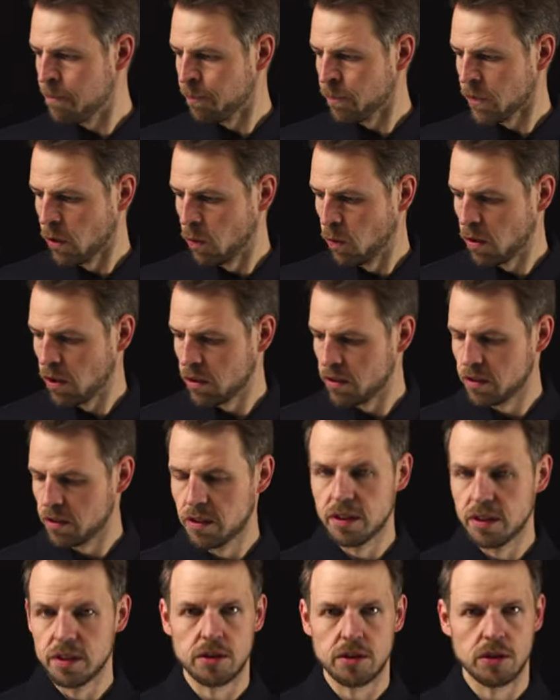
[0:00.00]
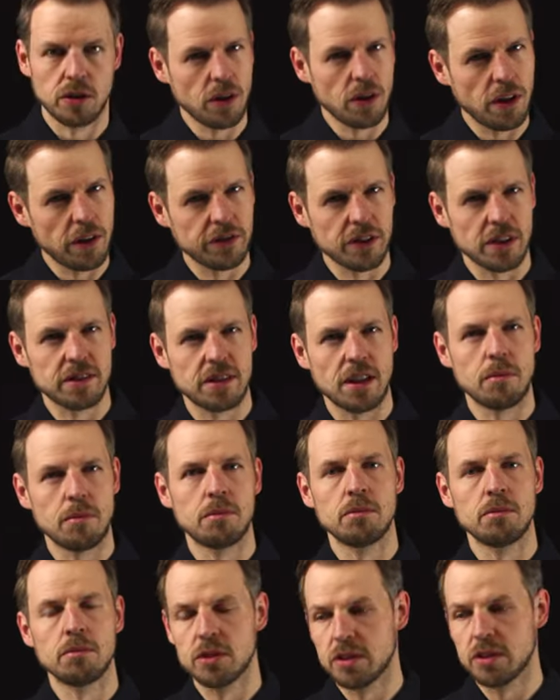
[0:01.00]
was this, you know, after
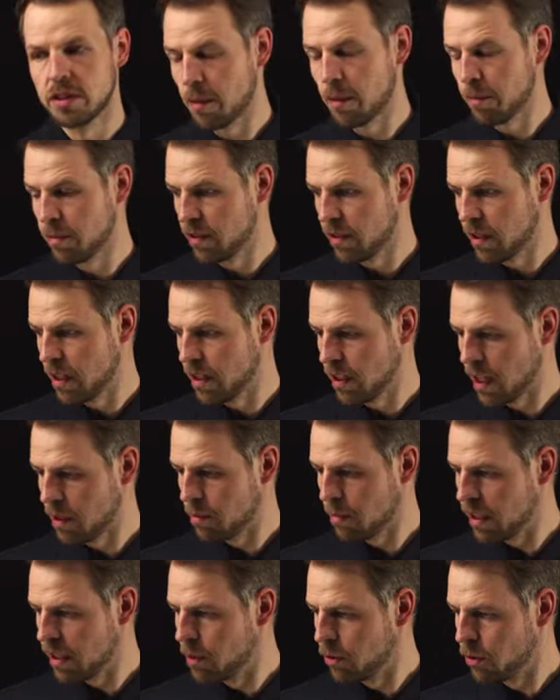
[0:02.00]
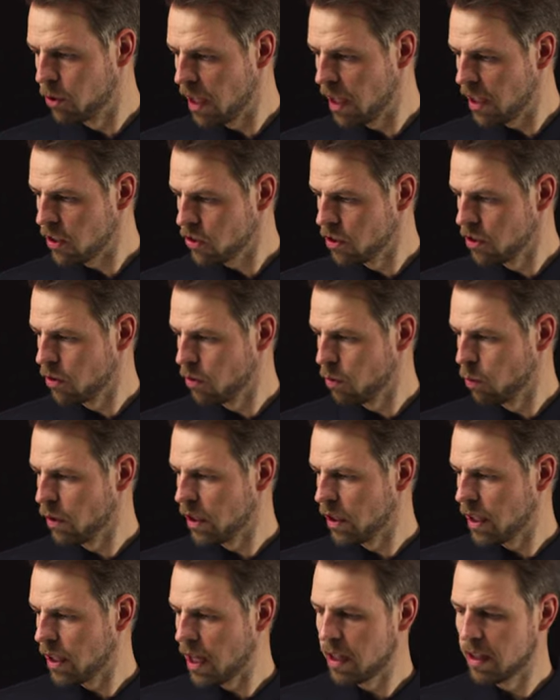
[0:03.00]
some steps and manipulations,
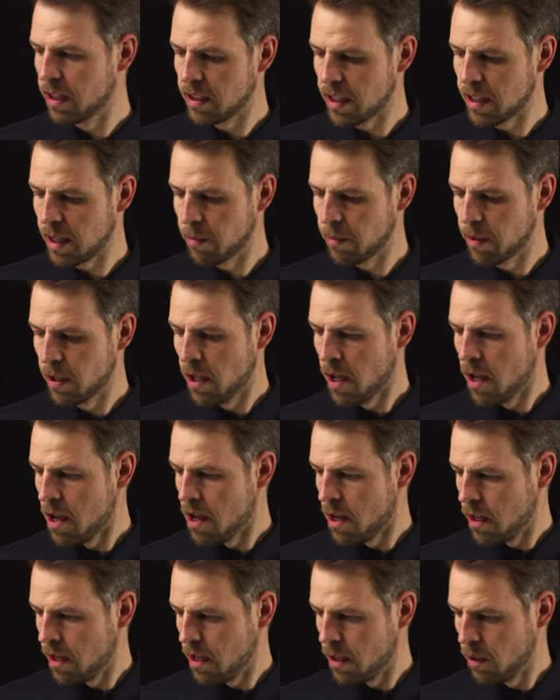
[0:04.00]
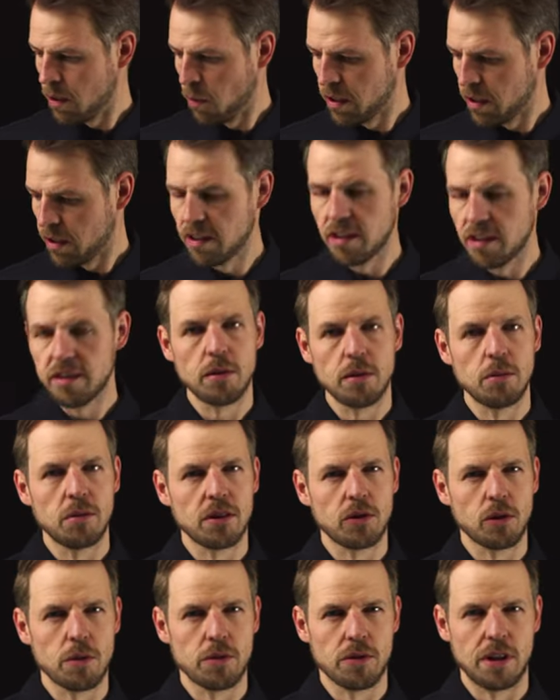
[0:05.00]
we ended up with a system
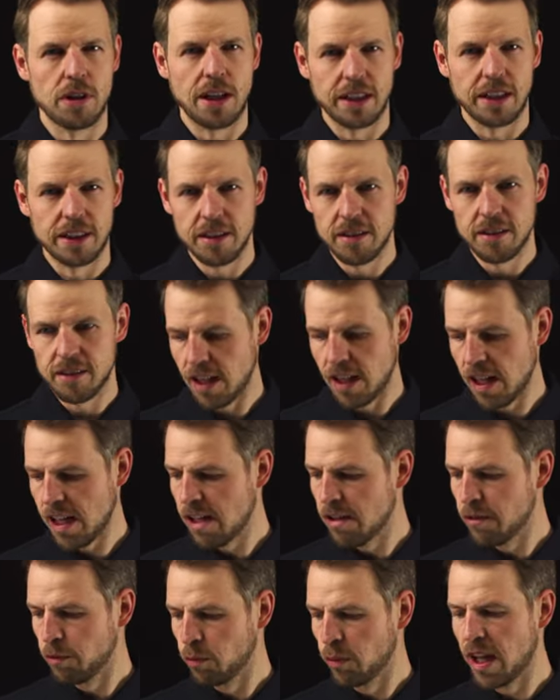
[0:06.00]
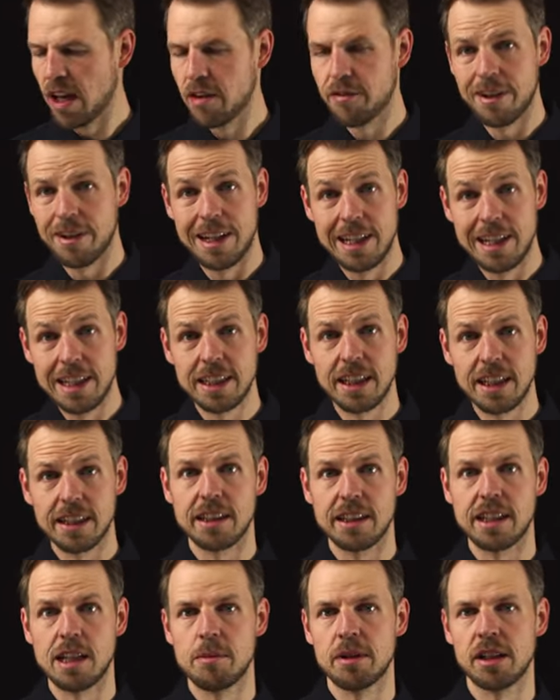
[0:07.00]
description like this if we have a linear
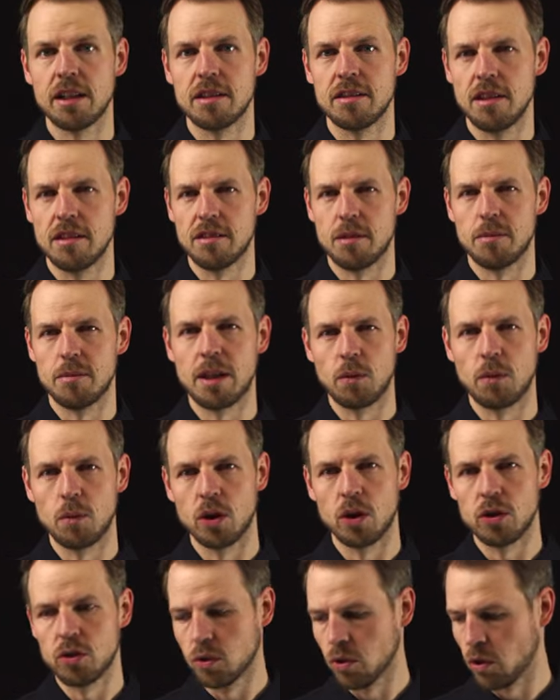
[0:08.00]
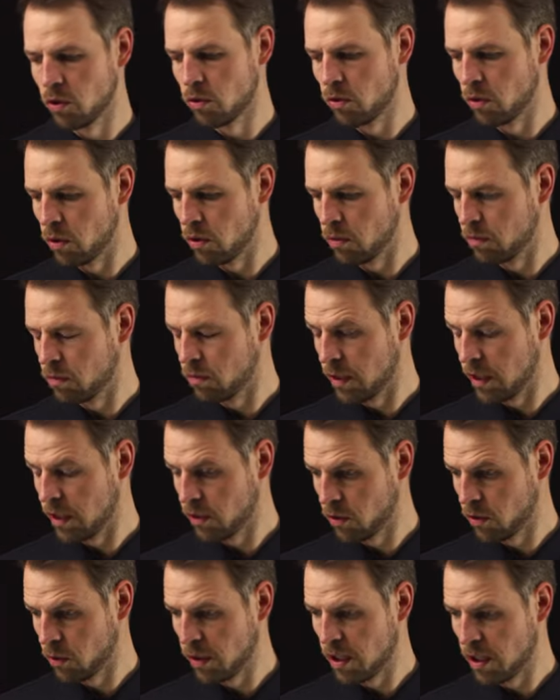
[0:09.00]
dynamical system that we want to control. Right?
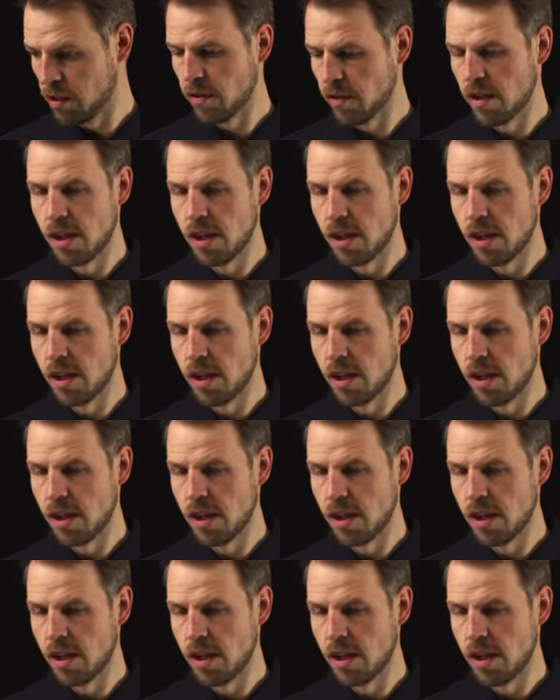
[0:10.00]
So we have